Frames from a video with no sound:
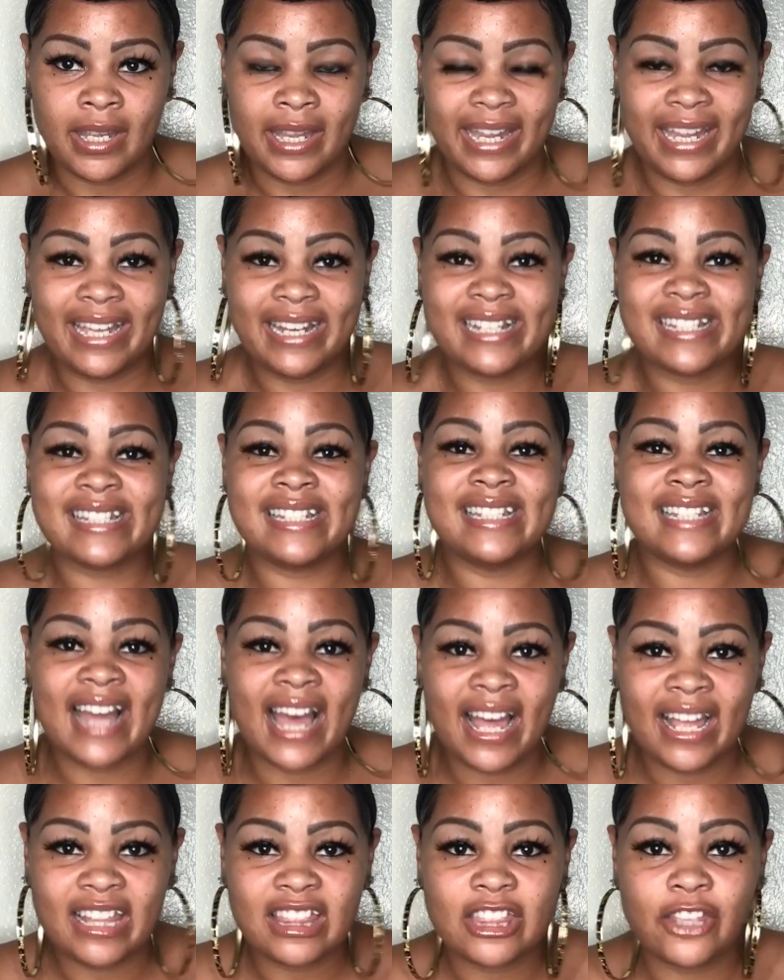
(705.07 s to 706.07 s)
It is
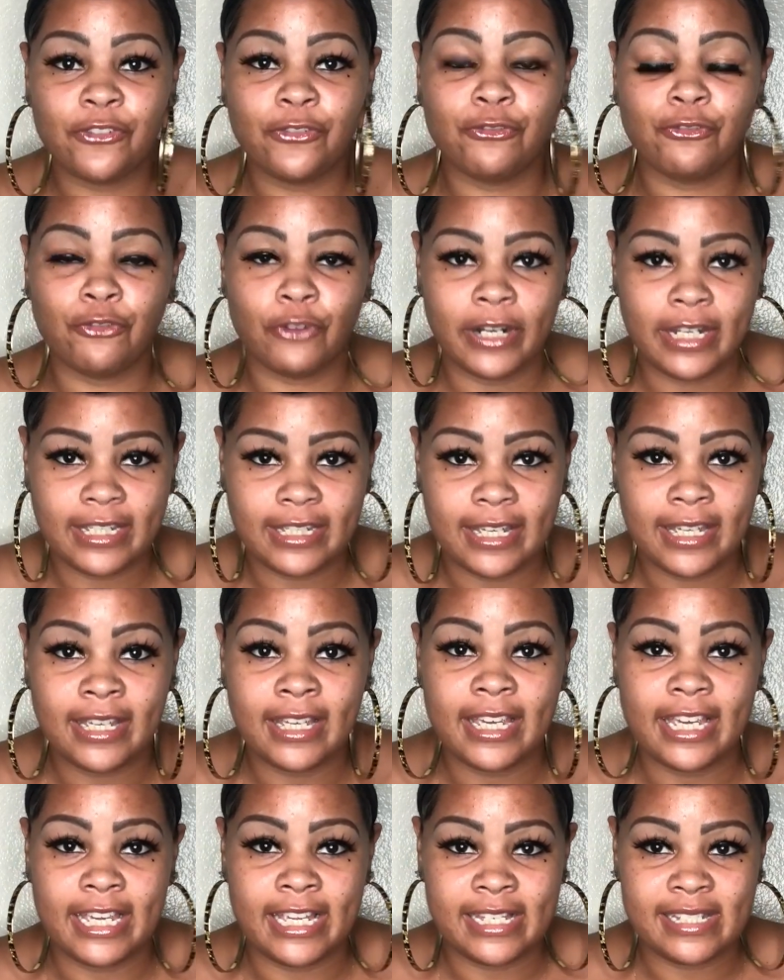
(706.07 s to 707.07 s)
not the
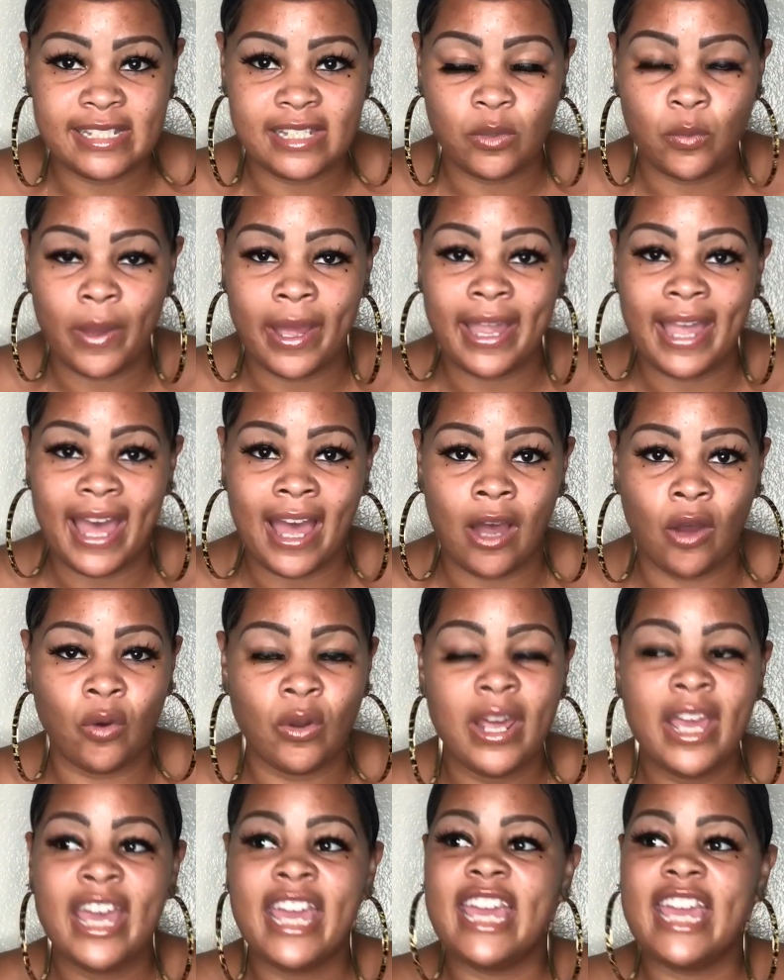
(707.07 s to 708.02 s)
freaking easy way out.